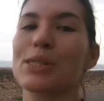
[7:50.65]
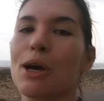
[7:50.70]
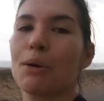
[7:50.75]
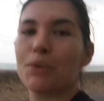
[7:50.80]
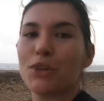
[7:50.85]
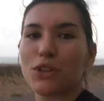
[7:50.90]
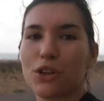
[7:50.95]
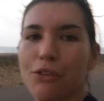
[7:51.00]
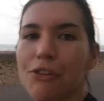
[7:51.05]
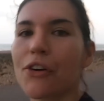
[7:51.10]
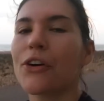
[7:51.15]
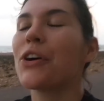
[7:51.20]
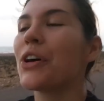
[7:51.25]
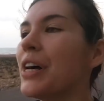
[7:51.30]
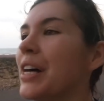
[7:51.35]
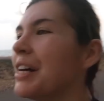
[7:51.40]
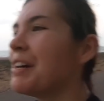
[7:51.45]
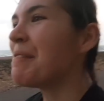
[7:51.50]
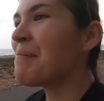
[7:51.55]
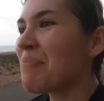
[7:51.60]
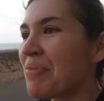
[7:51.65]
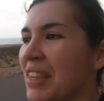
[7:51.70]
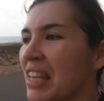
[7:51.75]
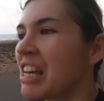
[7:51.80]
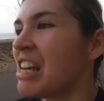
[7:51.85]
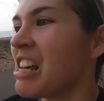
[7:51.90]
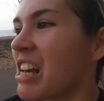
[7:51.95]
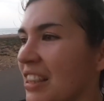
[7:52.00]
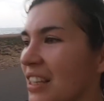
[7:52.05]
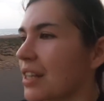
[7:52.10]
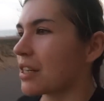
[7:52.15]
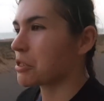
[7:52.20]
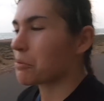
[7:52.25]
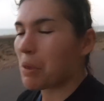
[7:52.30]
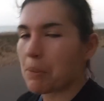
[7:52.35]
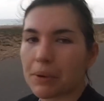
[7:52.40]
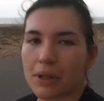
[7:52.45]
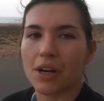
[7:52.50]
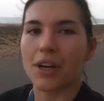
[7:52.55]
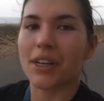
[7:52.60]
not beautiful and that its
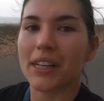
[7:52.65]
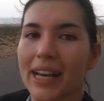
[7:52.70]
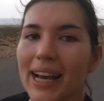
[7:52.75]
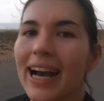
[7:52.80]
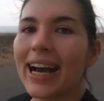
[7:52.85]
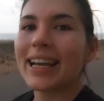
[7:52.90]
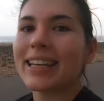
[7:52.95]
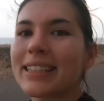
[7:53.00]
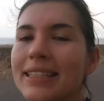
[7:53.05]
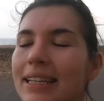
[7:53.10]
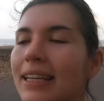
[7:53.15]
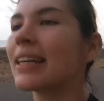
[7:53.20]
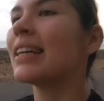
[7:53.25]
people aren't kind.